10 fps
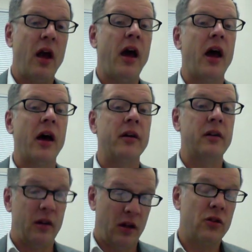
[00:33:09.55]
and
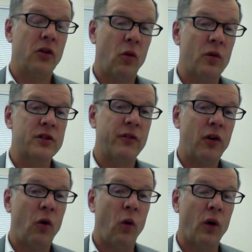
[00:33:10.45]
in the course of the
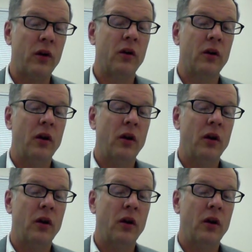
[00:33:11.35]
court